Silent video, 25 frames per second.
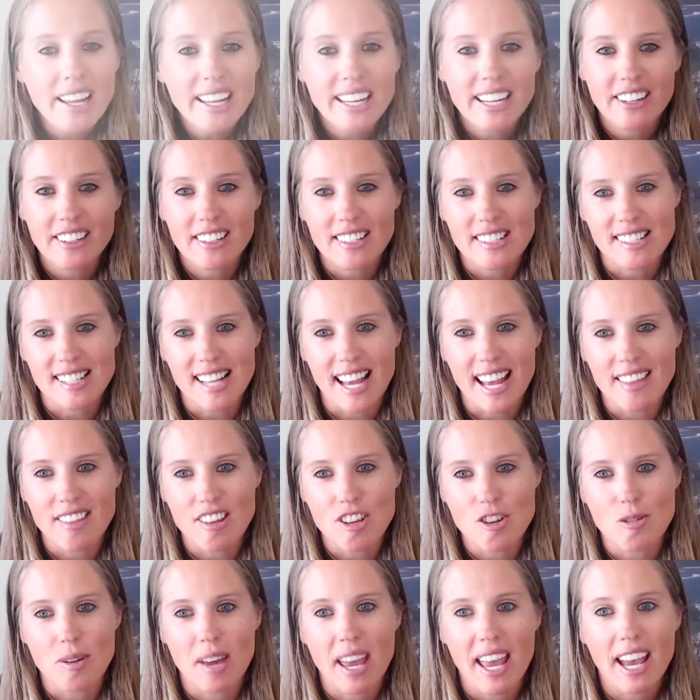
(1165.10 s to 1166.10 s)
here to say that
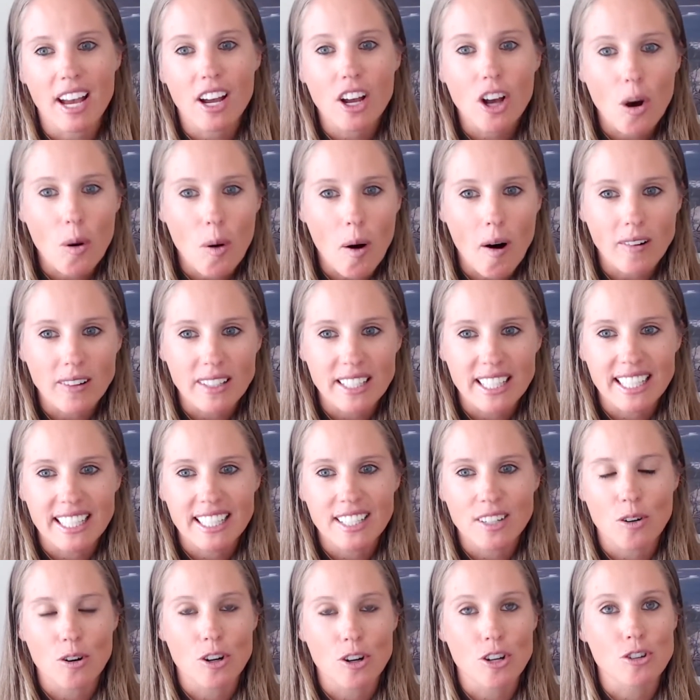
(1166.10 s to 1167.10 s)
you can't go all
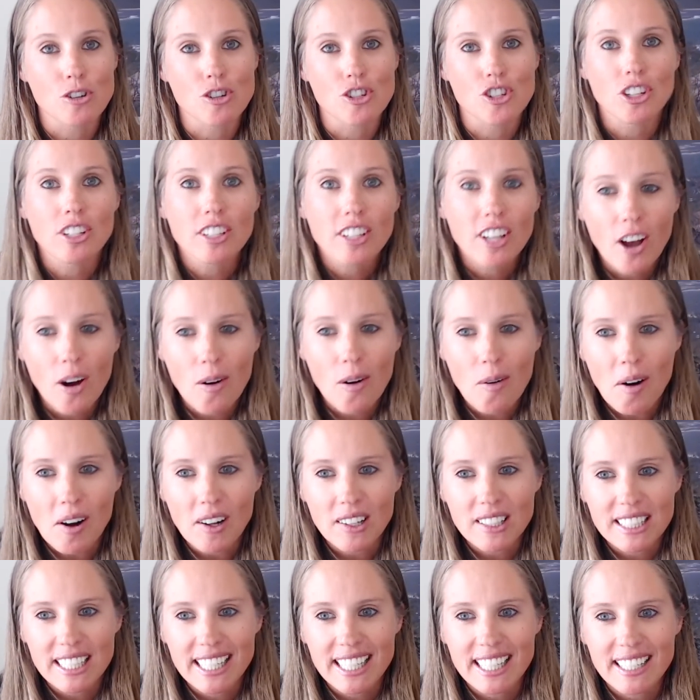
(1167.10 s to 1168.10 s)
in or you shouldn't go
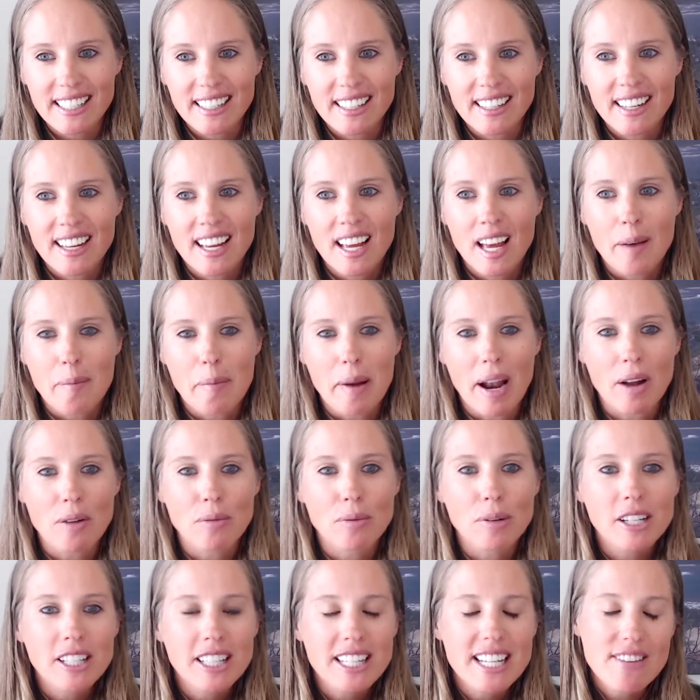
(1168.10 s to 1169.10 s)
all in, but I
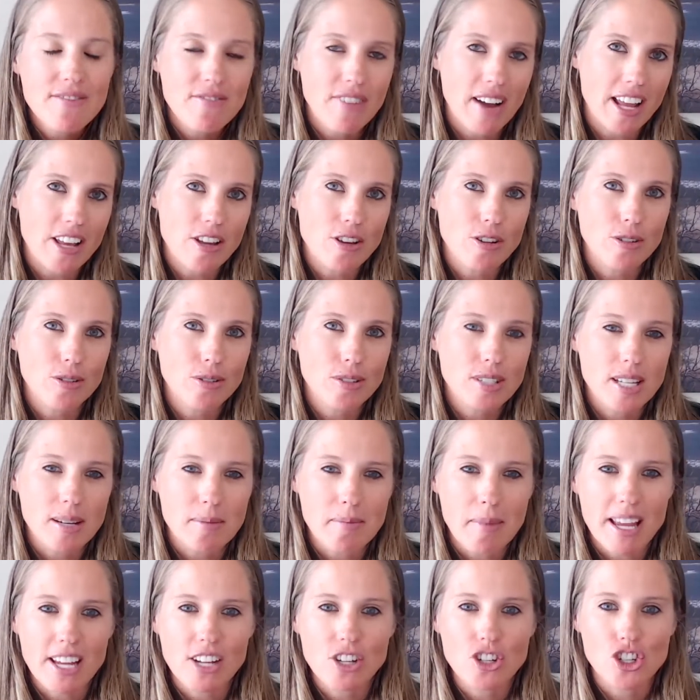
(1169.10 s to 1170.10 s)
really invite you to
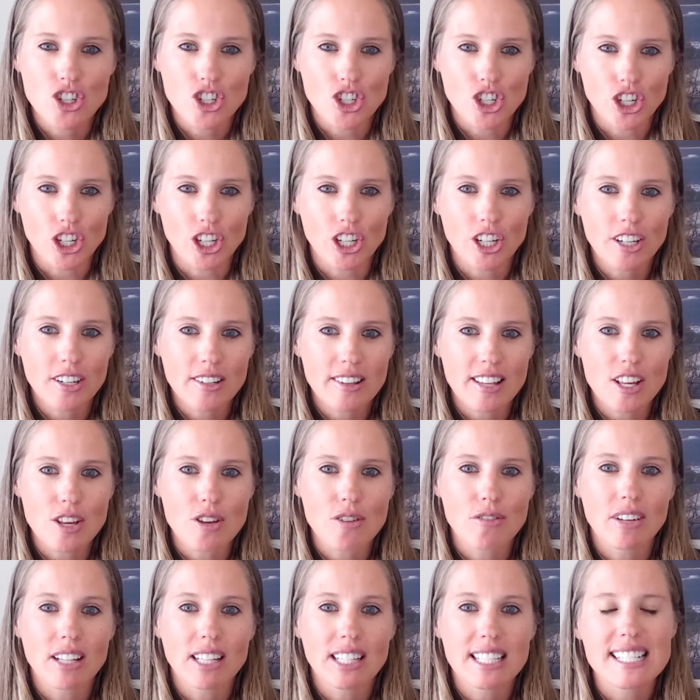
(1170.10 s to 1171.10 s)
make sure that
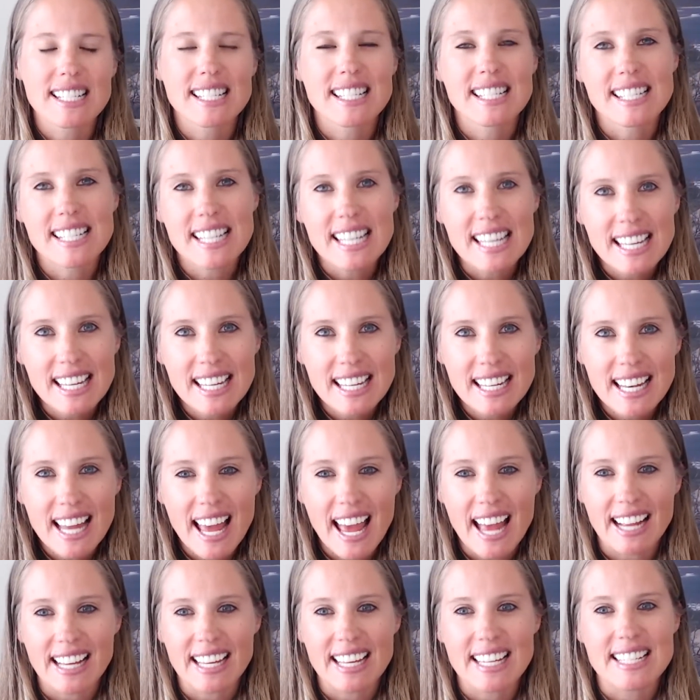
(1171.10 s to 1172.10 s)
you've at least seen
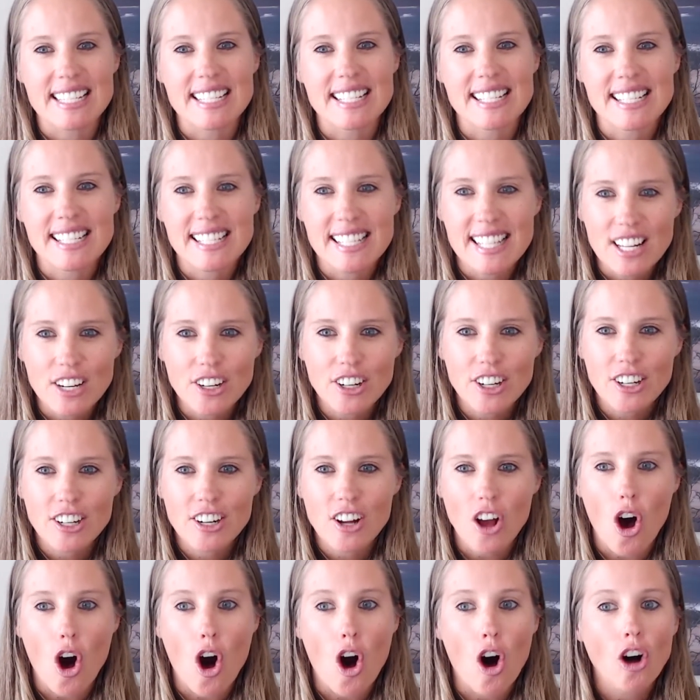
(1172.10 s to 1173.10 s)
and considered
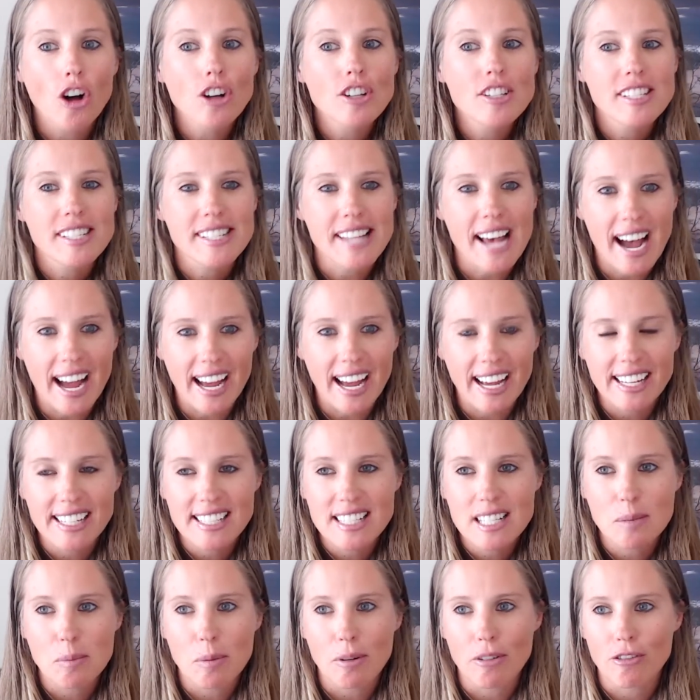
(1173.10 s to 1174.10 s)
all
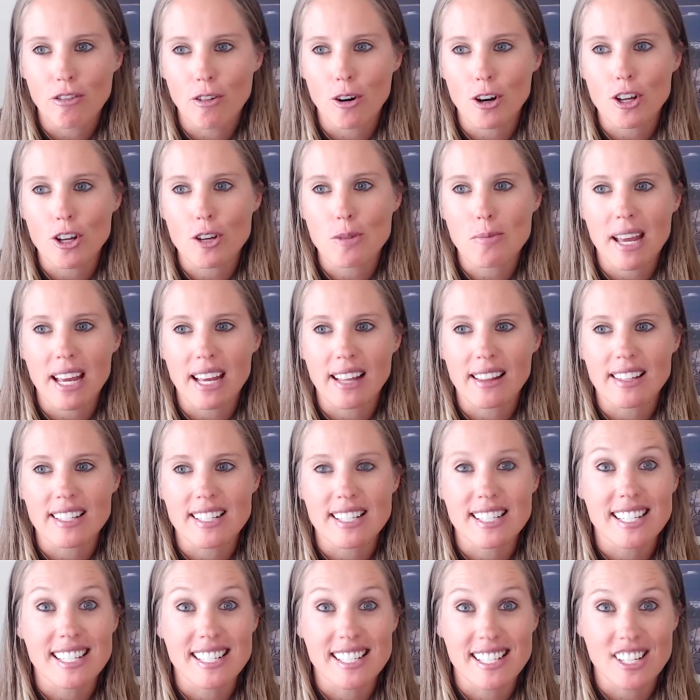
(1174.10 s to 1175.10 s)
sides before you make this
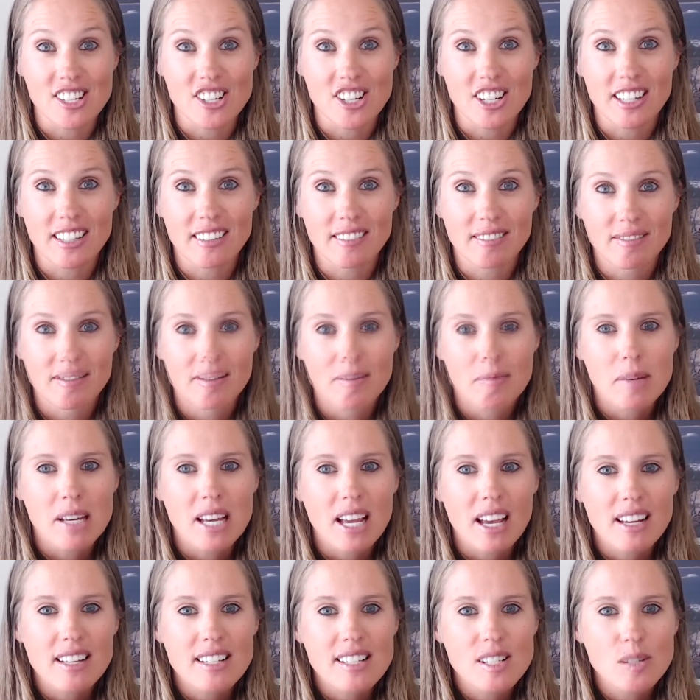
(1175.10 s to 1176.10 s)
decision.
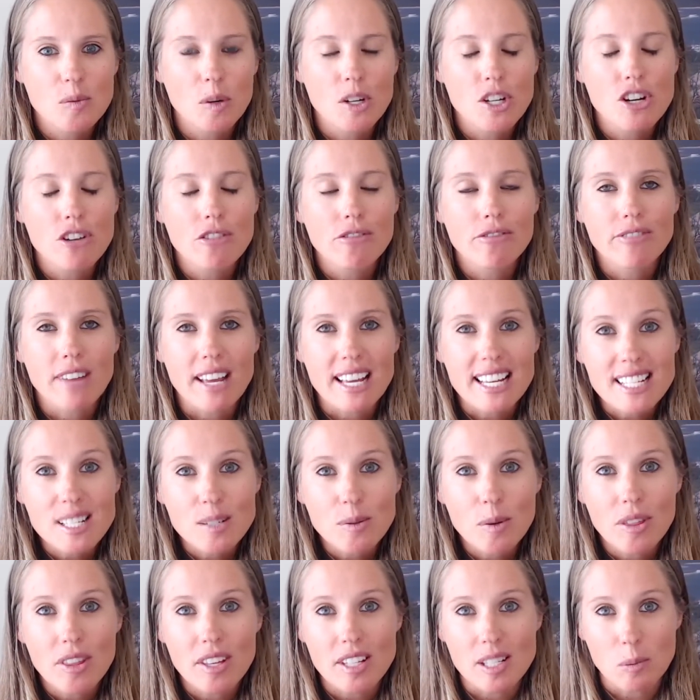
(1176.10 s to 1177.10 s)
Because when you're faced
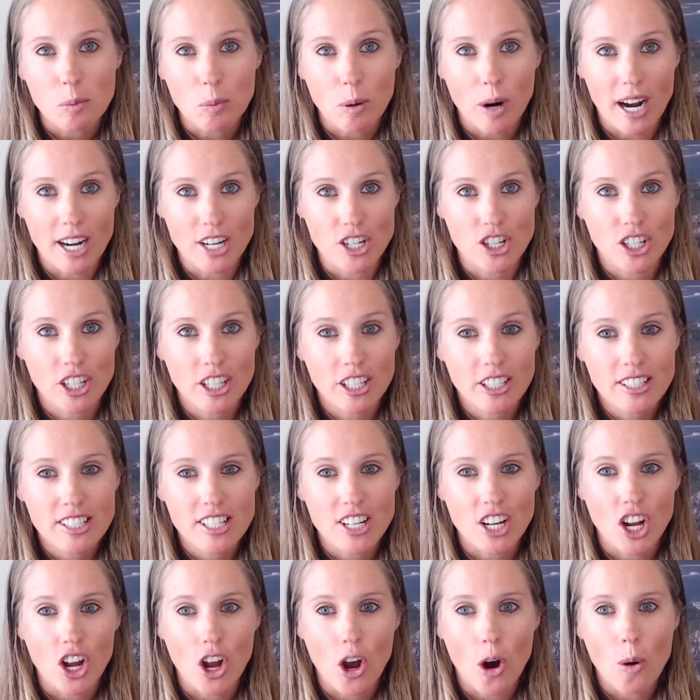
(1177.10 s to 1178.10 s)
with this pressure
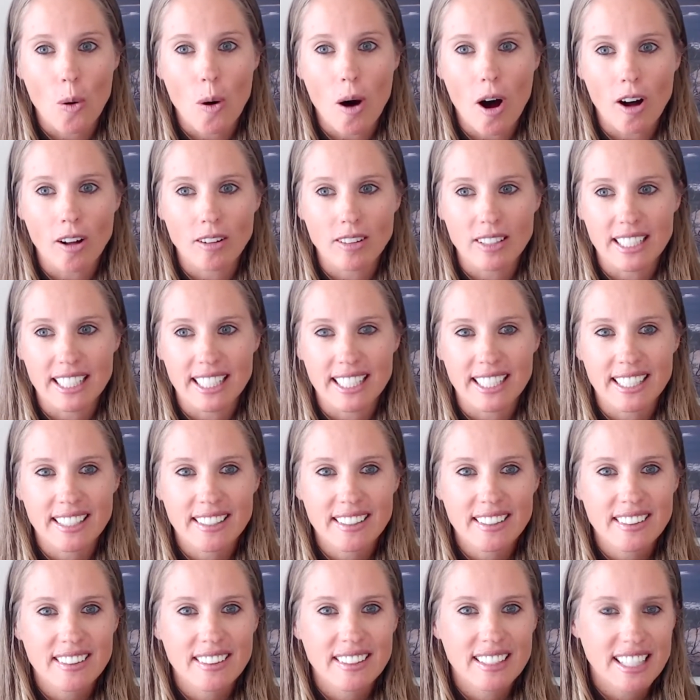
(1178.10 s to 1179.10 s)
to go all
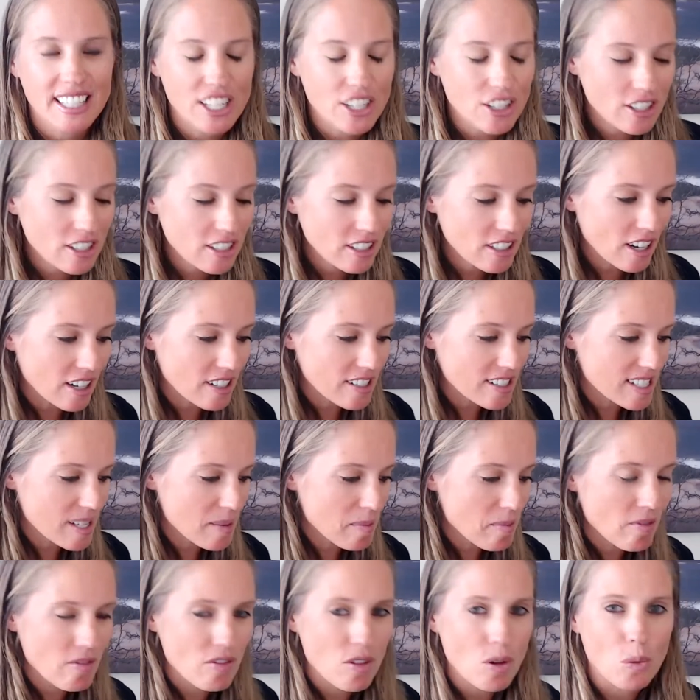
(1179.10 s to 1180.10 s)
in, here are
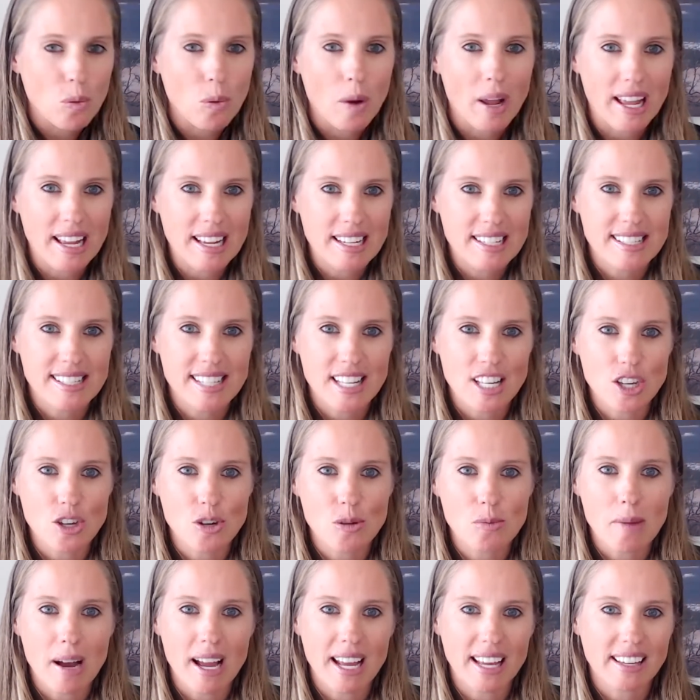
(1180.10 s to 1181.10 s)
some of the ways that you
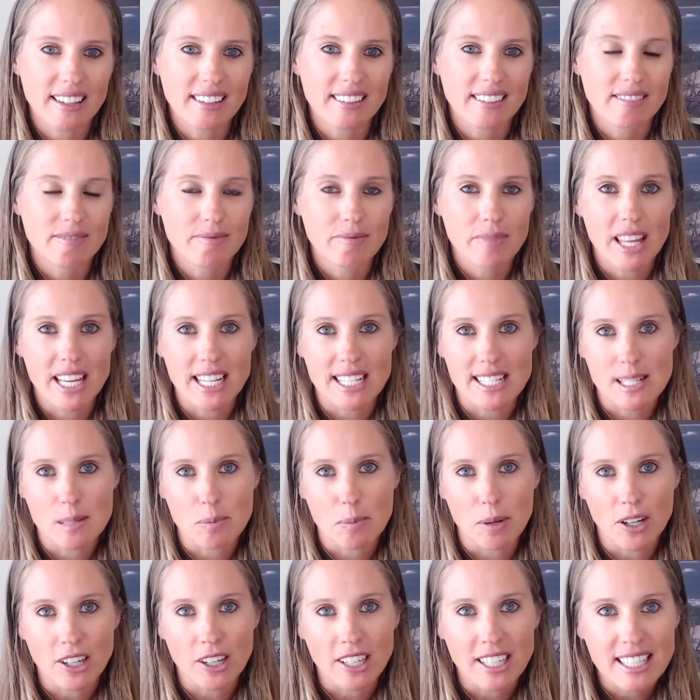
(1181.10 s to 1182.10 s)
might
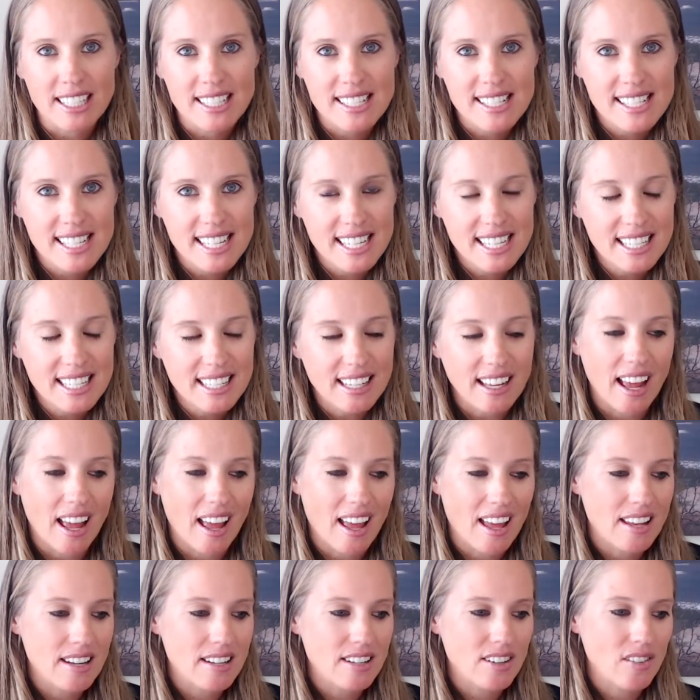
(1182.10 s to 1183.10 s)
experience it
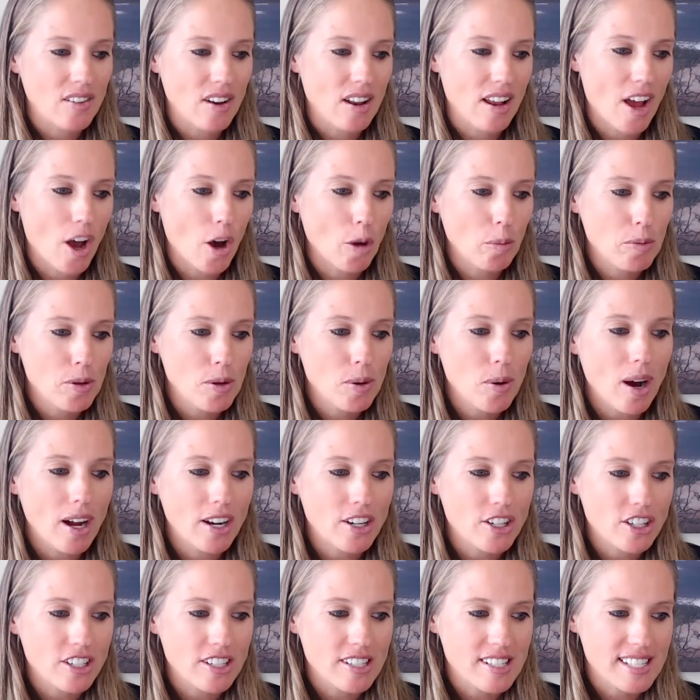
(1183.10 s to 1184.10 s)
and help you
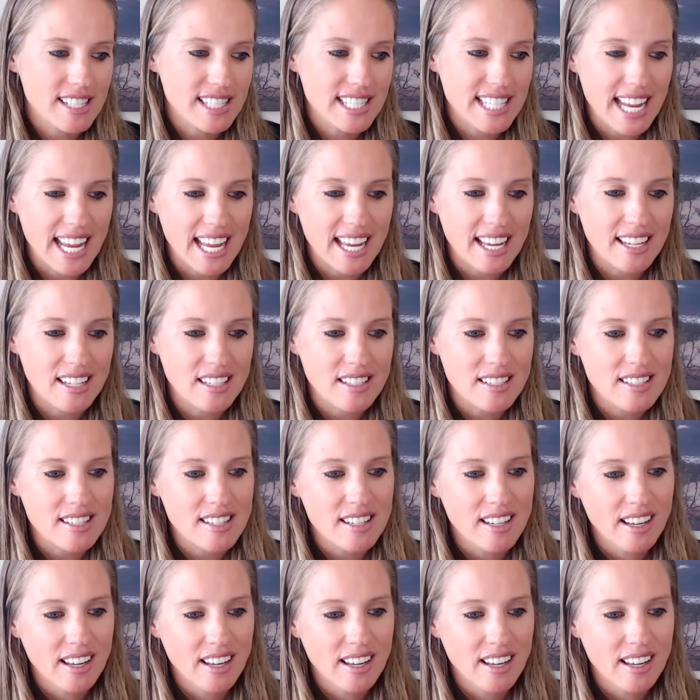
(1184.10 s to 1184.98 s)
understand,